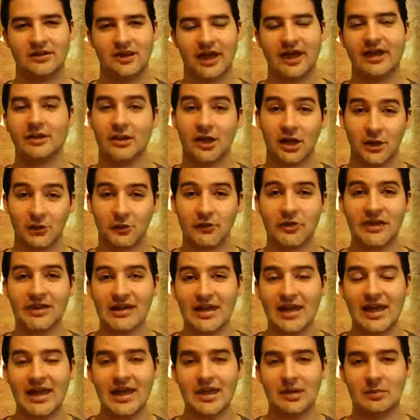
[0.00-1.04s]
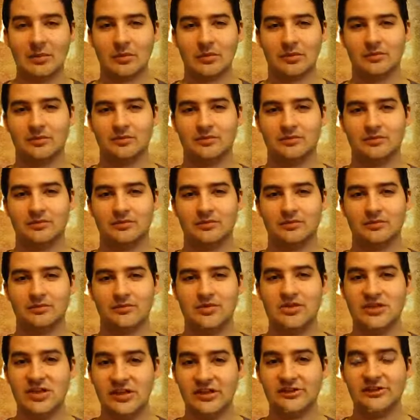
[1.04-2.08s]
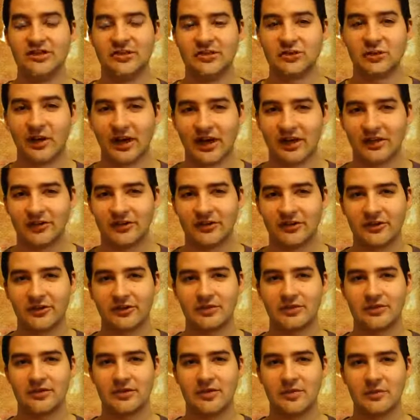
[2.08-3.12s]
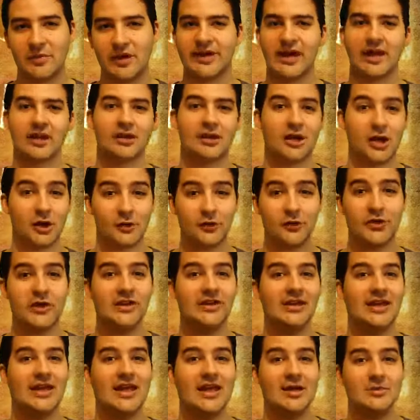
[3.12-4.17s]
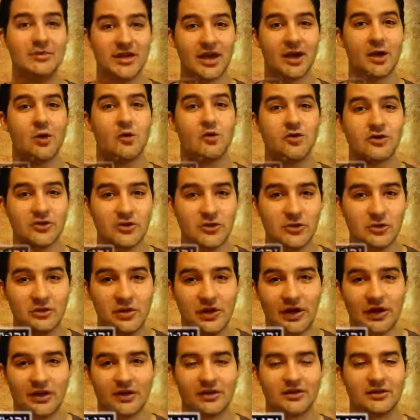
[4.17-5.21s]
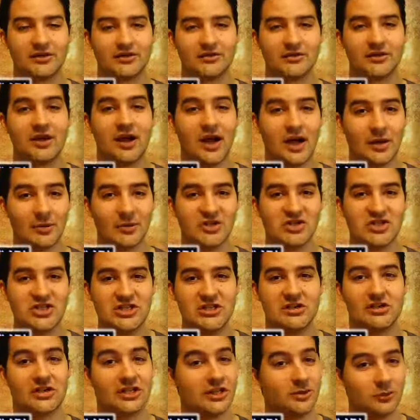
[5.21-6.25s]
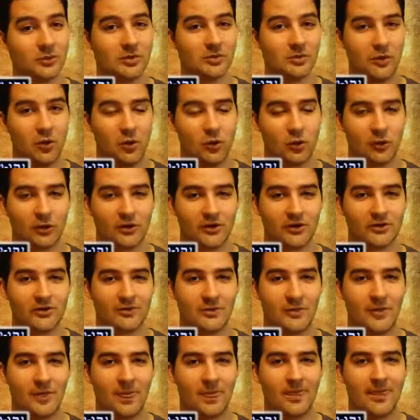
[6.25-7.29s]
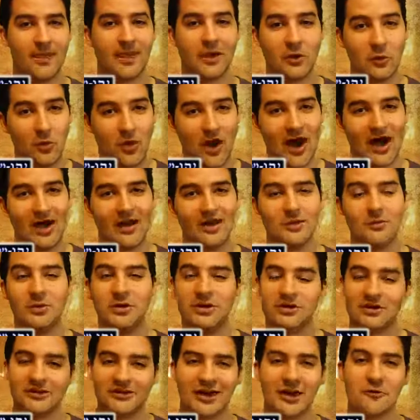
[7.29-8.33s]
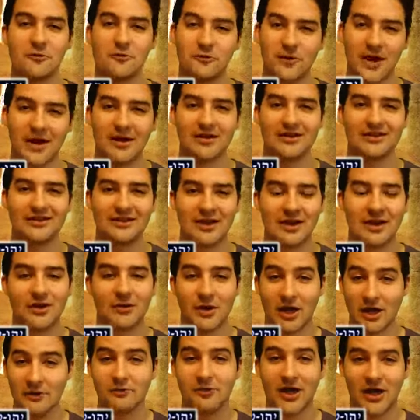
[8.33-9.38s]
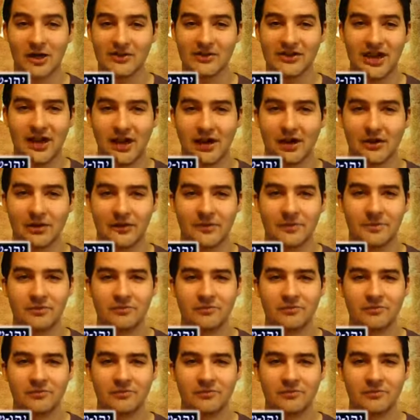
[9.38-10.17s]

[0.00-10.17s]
I love the name Jesus Christ, but I love the name Yahushua HaMashiach even more. And why? Because I found out, I found out